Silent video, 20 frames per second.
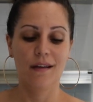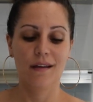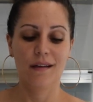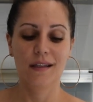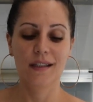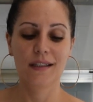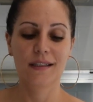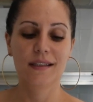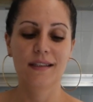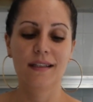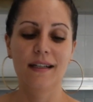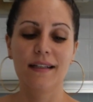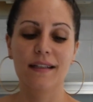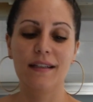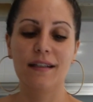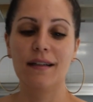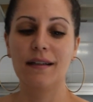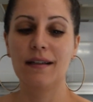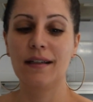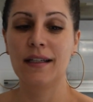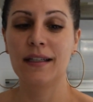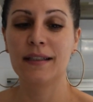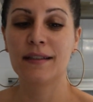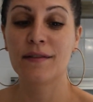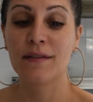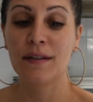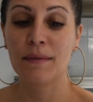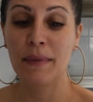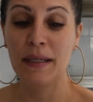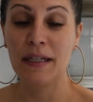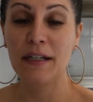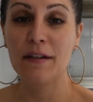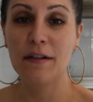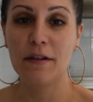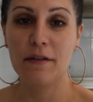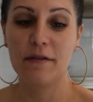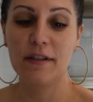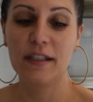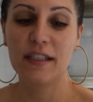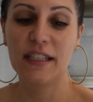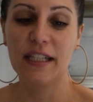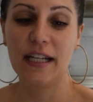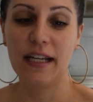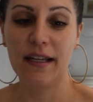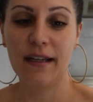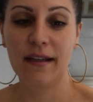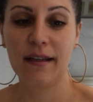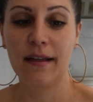This is like, yeah, it's been in the fridge, yeah.